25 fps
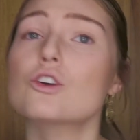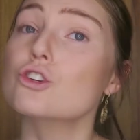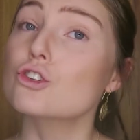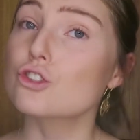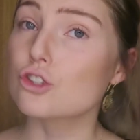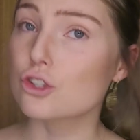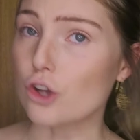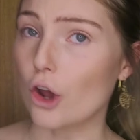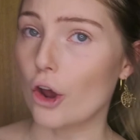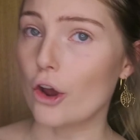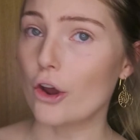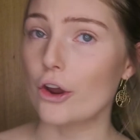
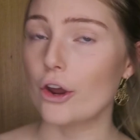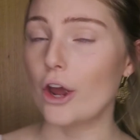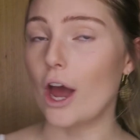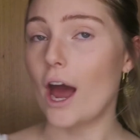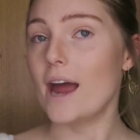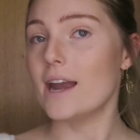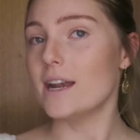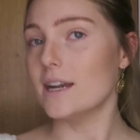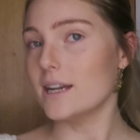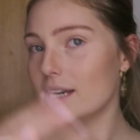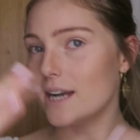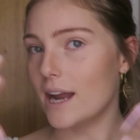So
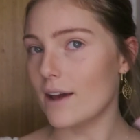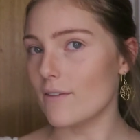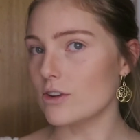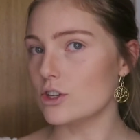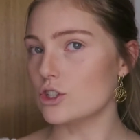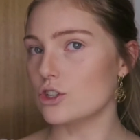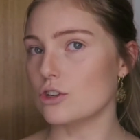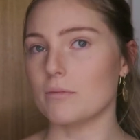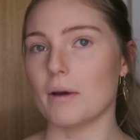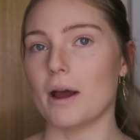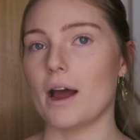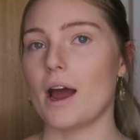I
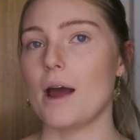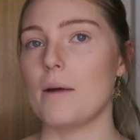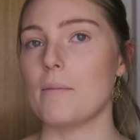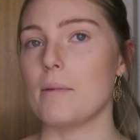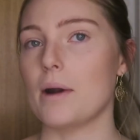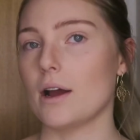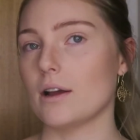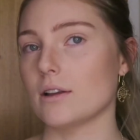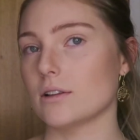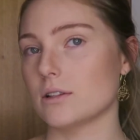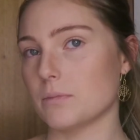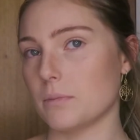never do my
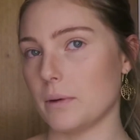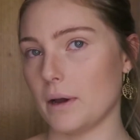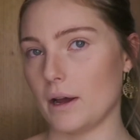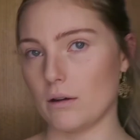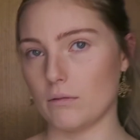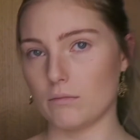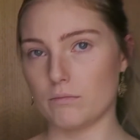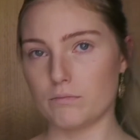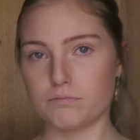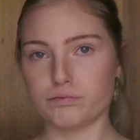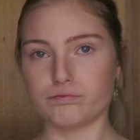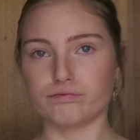eyebrows,
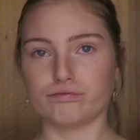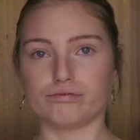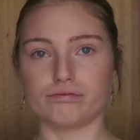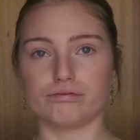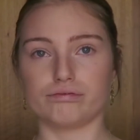but